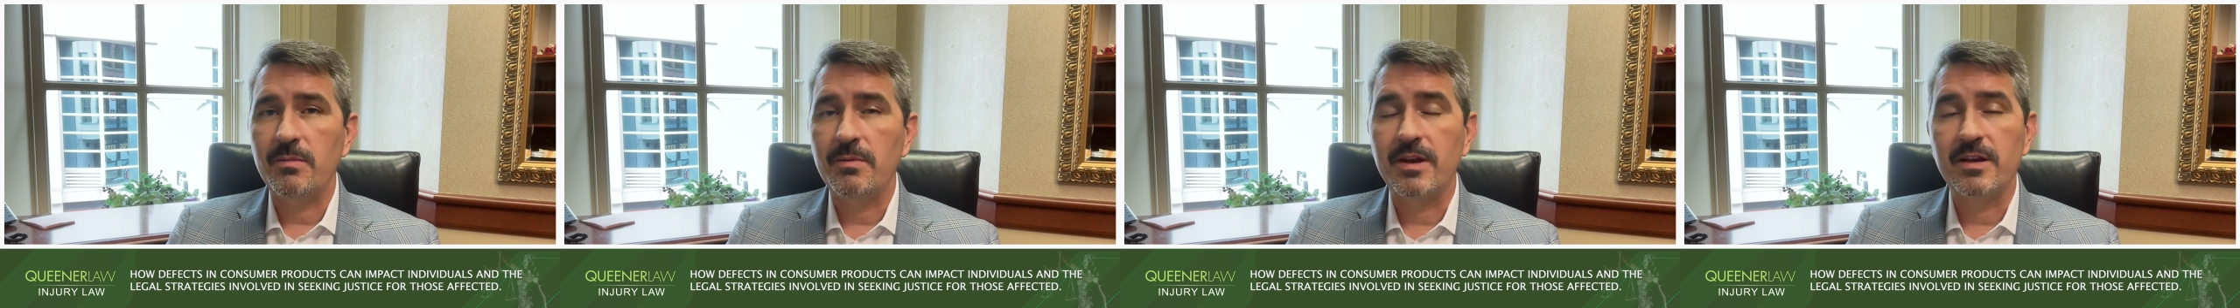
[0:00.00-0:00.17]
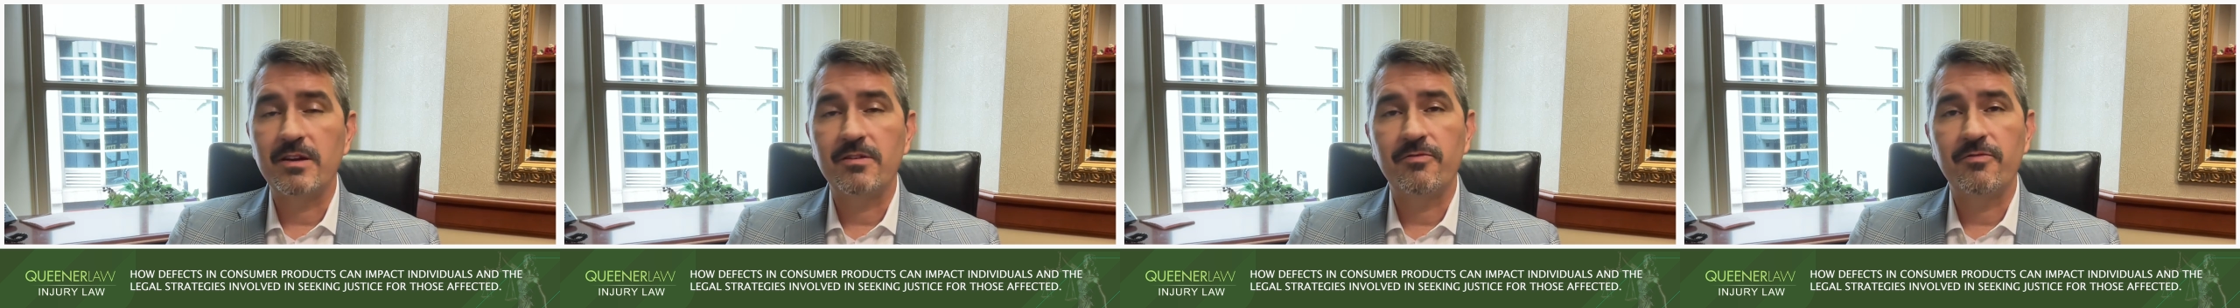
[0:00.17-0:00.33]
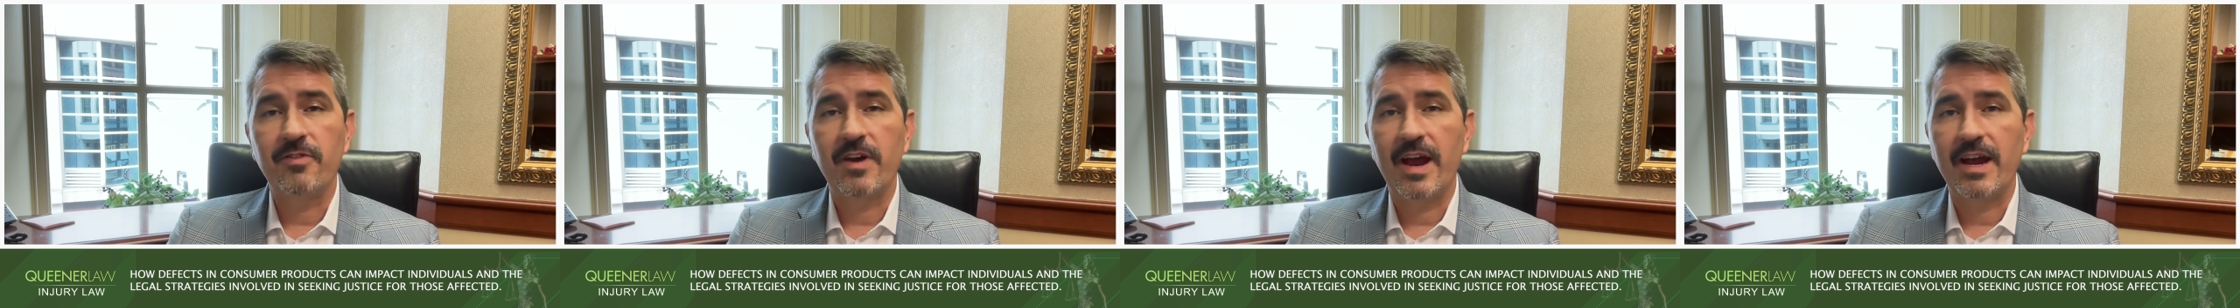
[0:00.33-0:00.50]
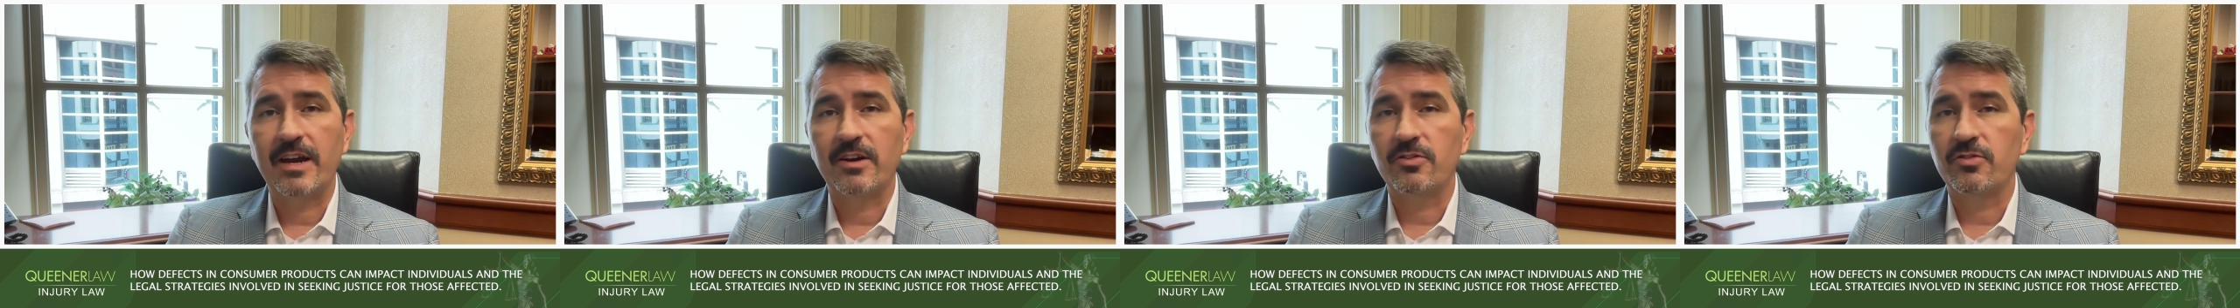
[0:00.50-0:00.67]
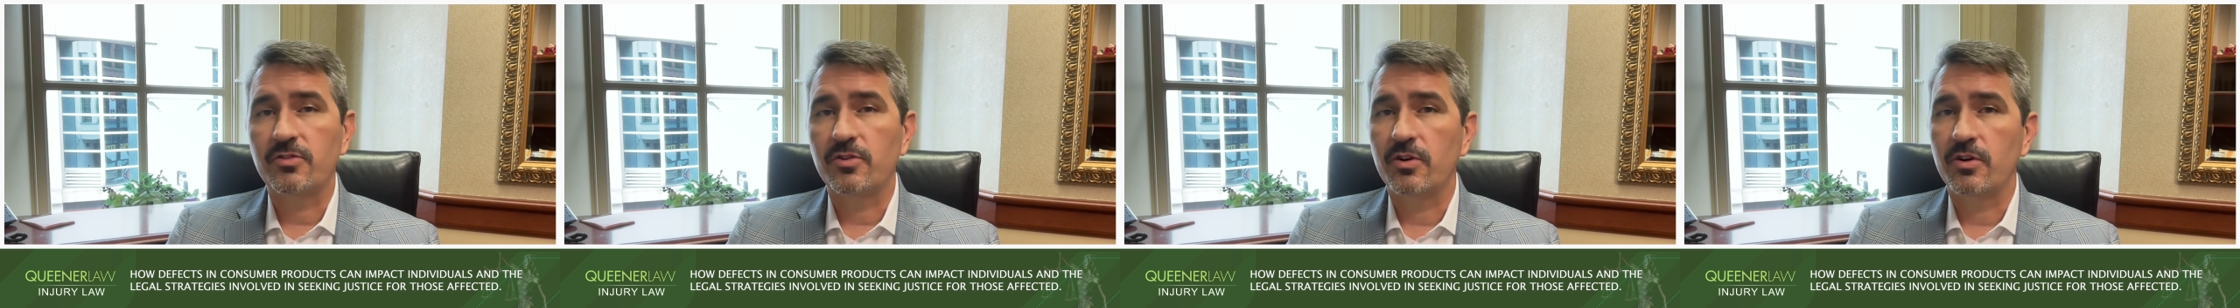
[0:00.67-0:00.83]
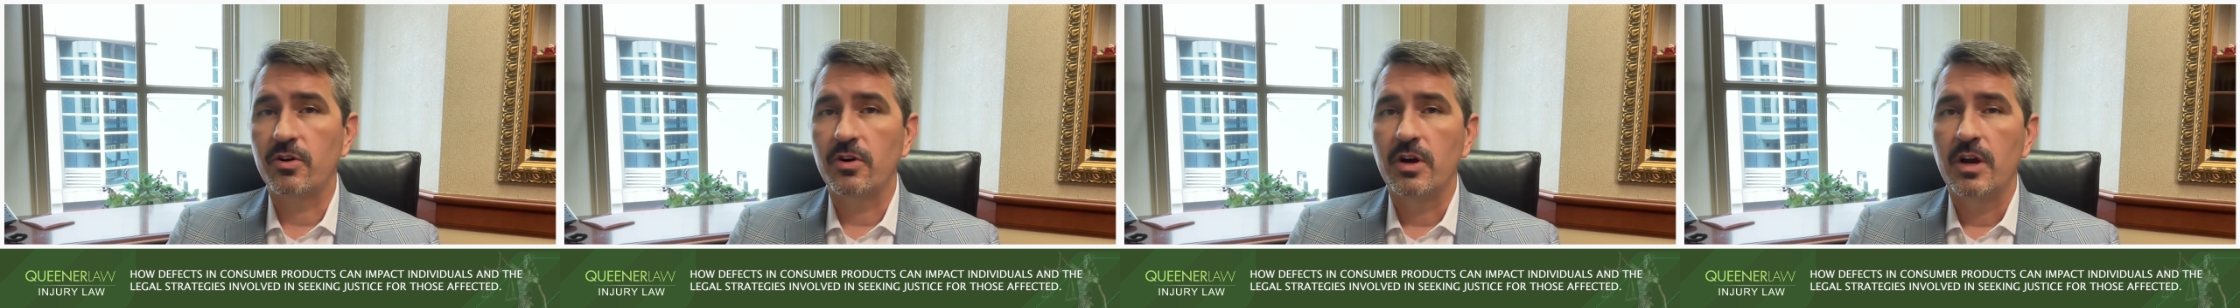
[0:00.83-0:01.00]

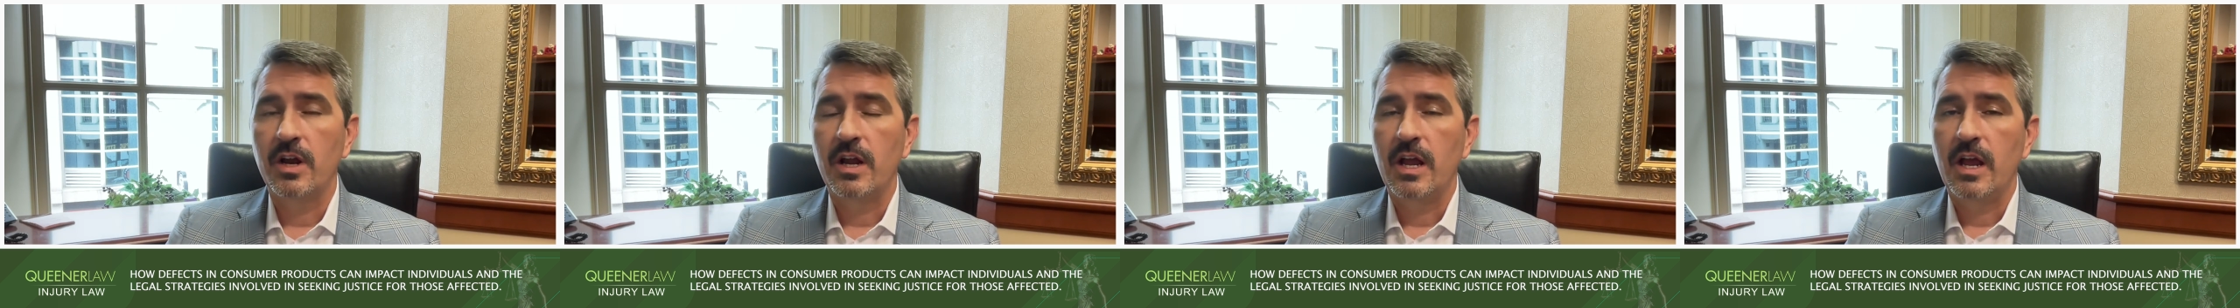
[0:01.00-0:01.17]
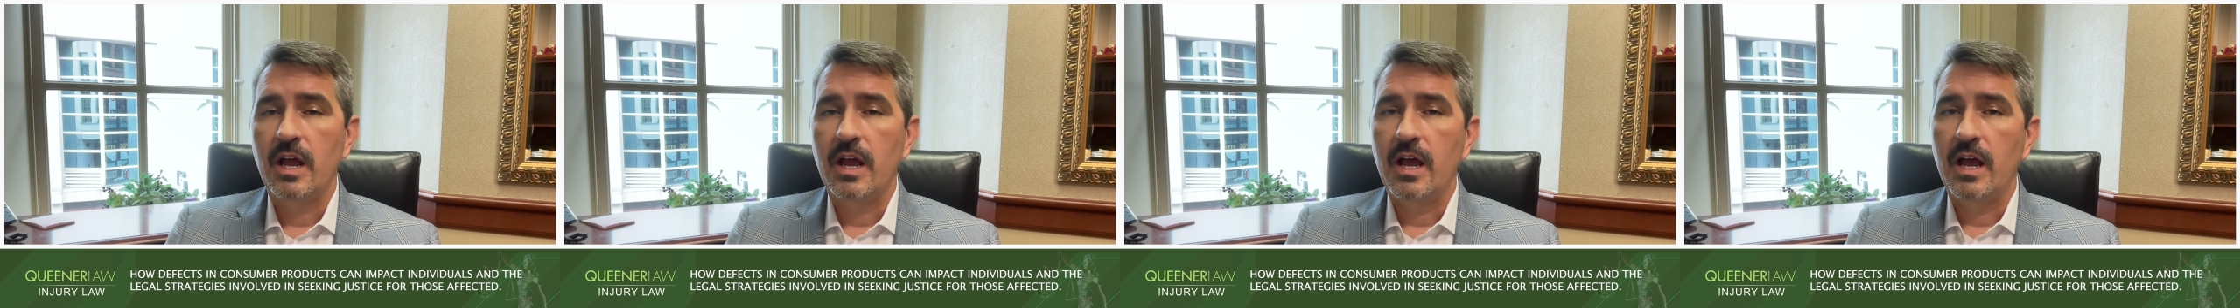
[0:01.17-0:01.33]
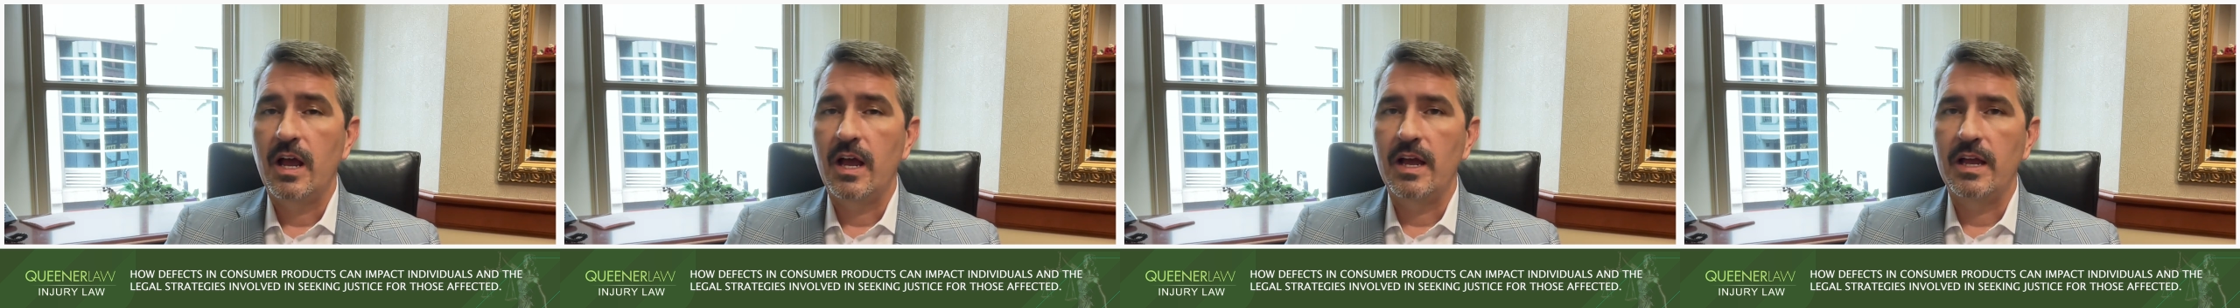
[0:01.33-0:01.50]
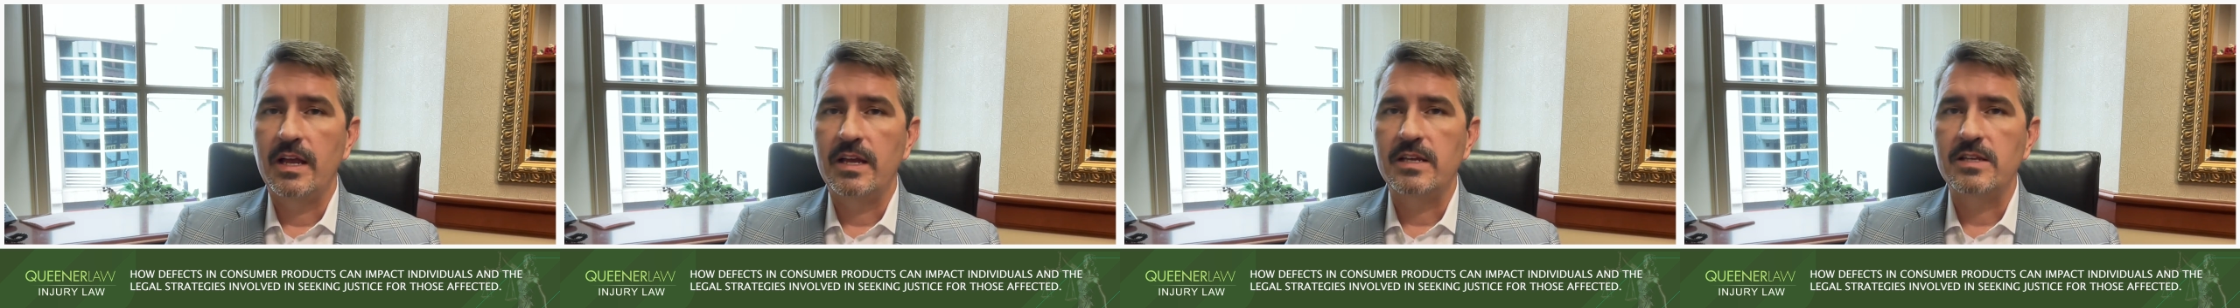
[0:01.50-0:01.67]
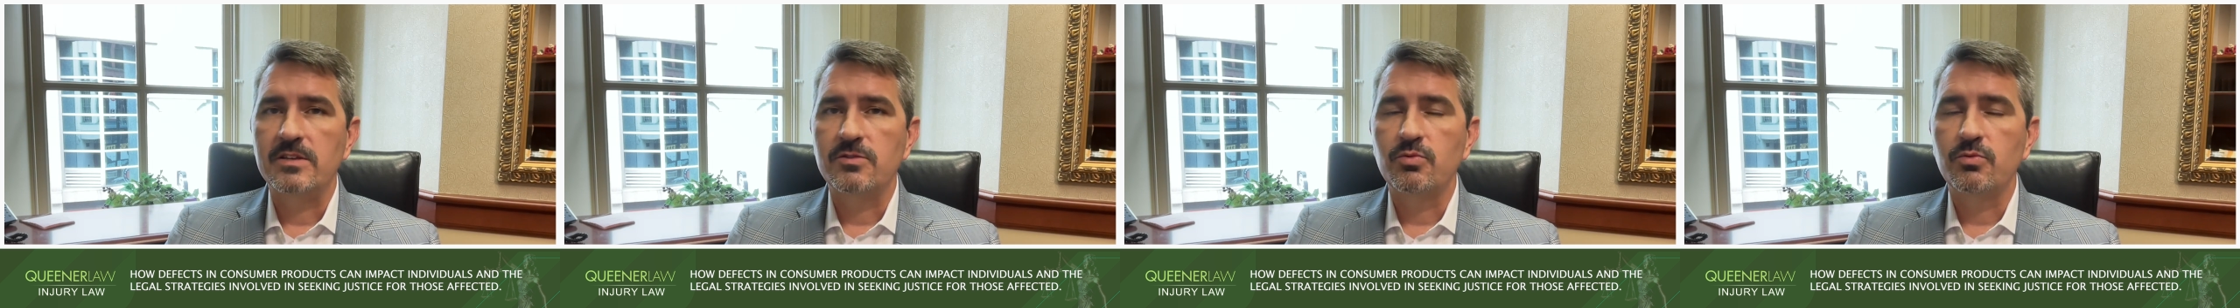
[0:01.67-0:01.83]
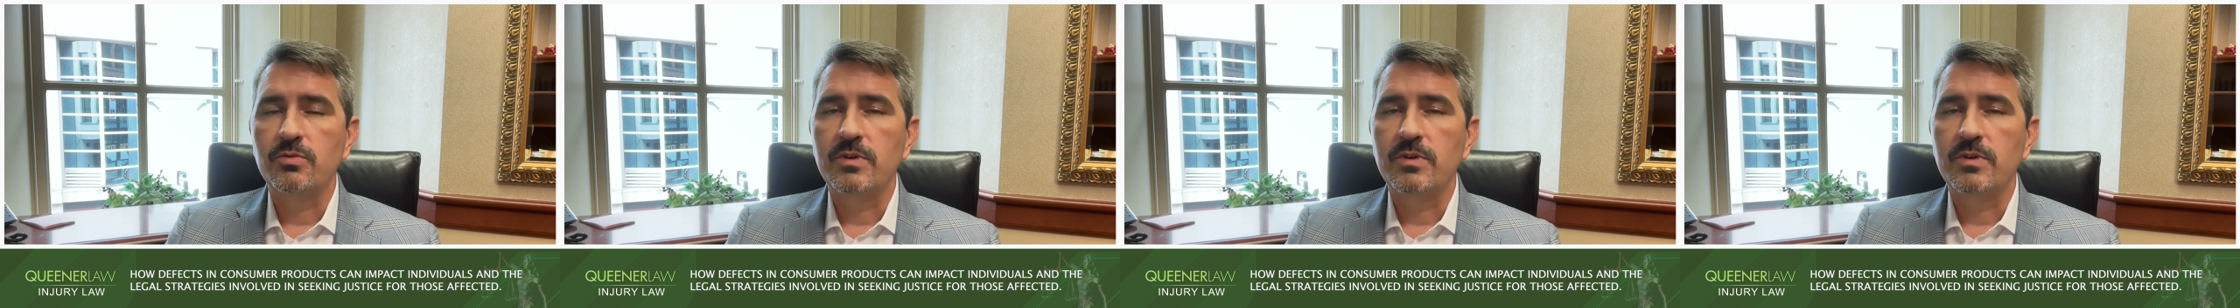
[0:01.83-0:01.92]
manufacturer is